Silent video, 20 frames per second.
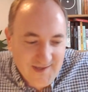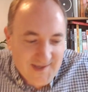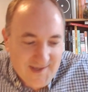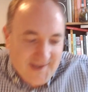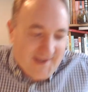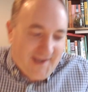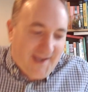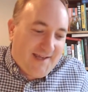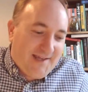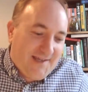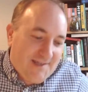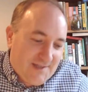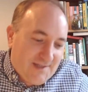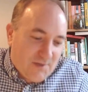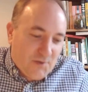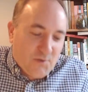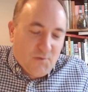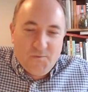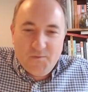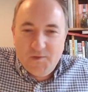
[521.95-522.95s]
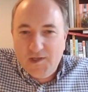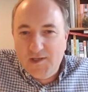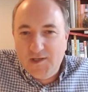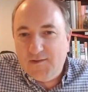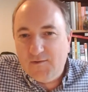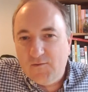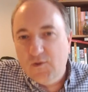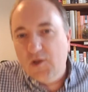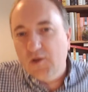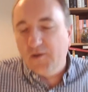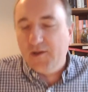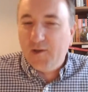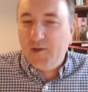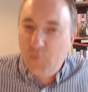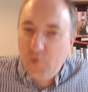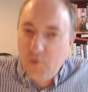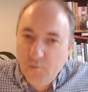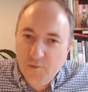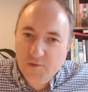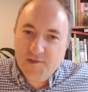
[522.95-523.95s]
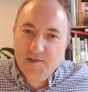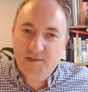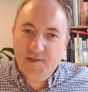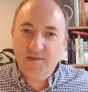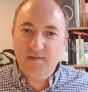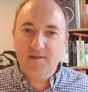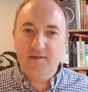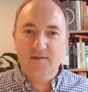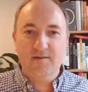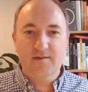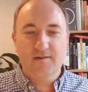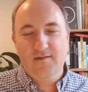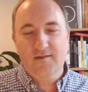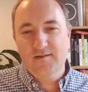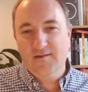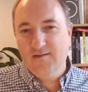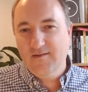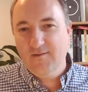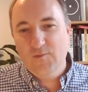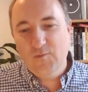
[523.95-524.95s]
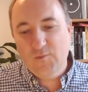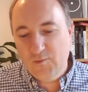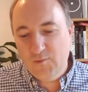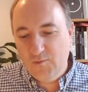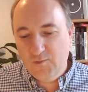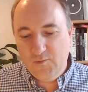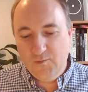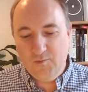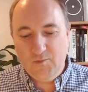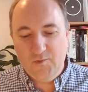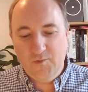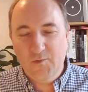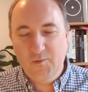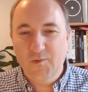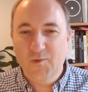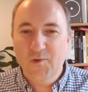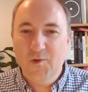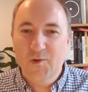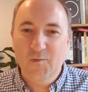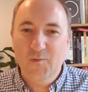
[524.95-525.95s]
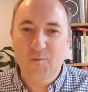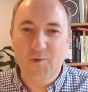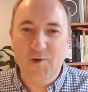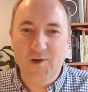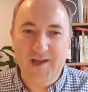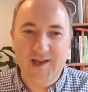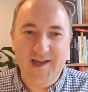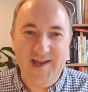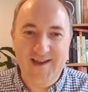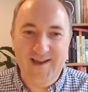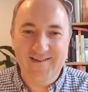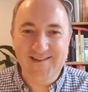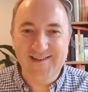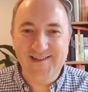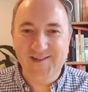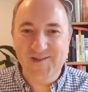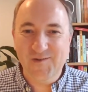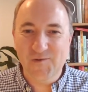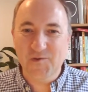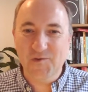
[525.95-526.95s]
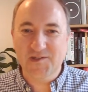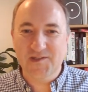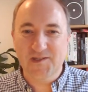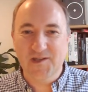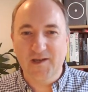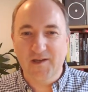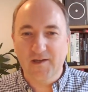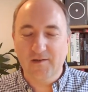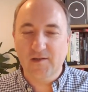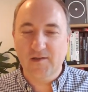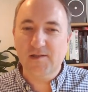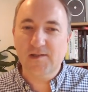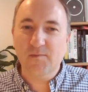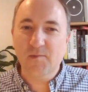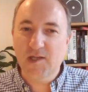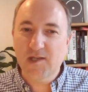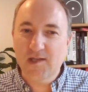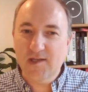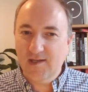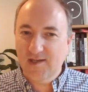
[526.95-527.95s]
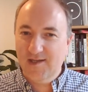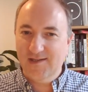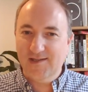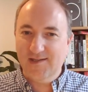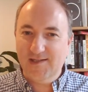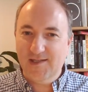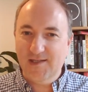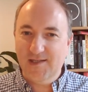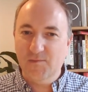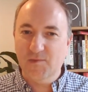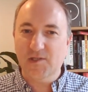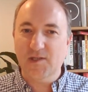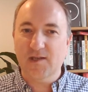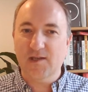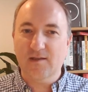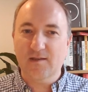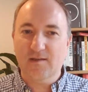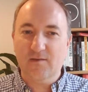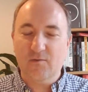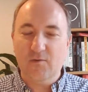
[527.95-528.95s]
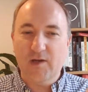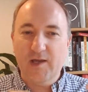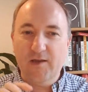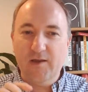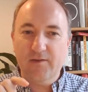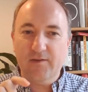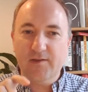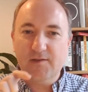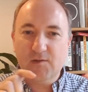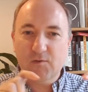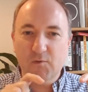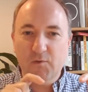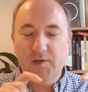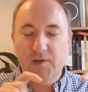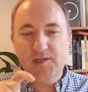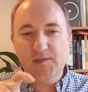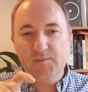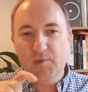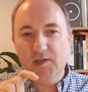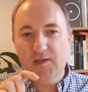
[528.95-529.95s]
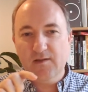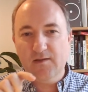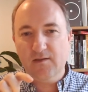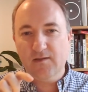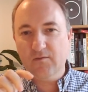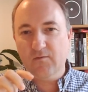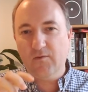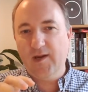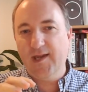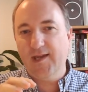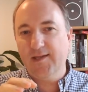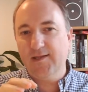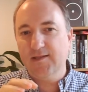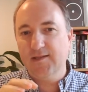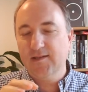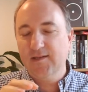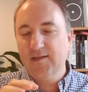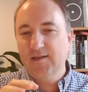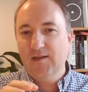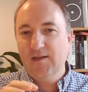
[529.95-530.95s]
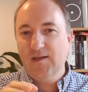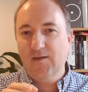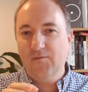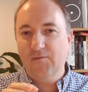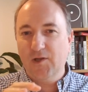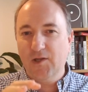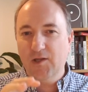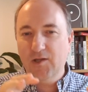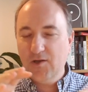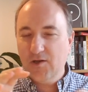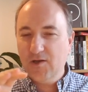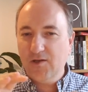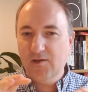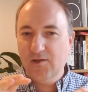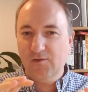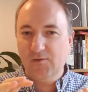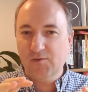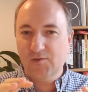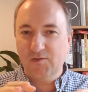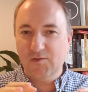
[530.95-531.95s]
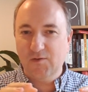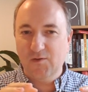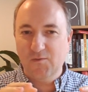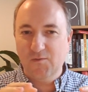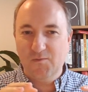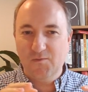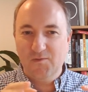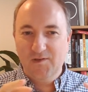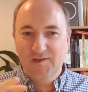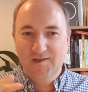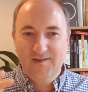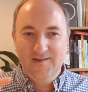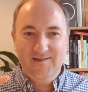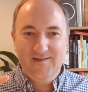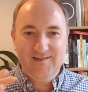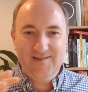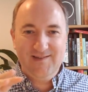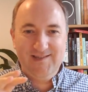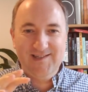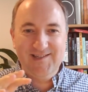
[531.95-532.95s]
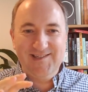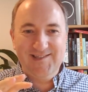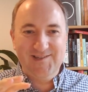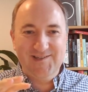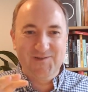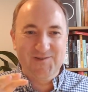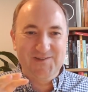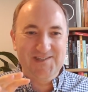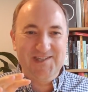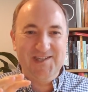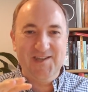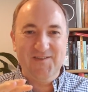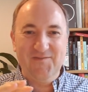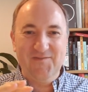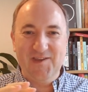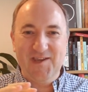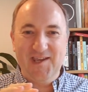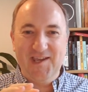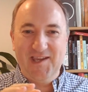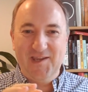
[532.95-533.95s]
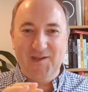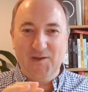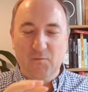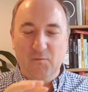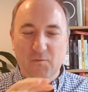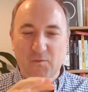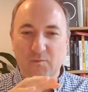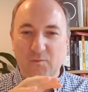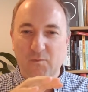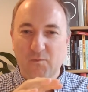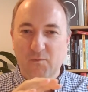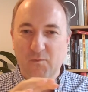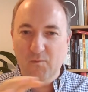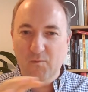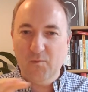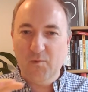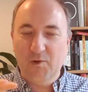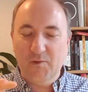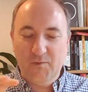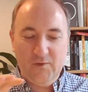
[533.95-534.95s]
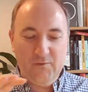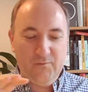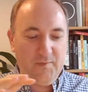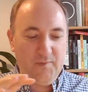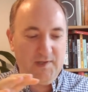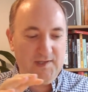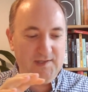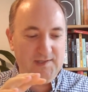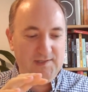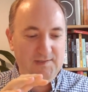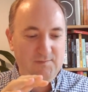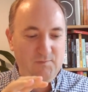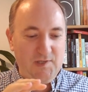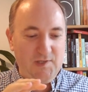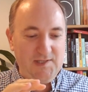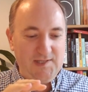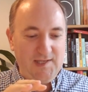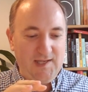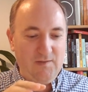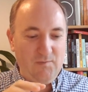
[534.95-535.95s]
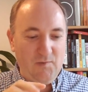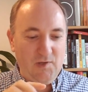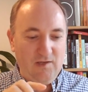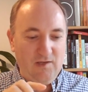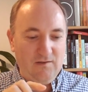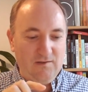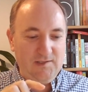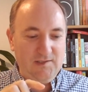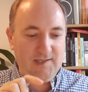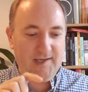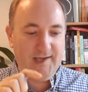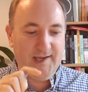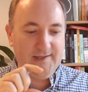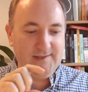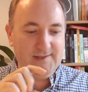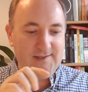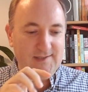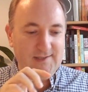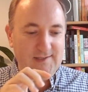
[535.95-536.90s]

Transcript: get into your first role? Like, what was the how did it all start? Because I mean, it seems like throughout there's always been a thread. If I look at your sort of digital CV and from what you've been telling me in our chats,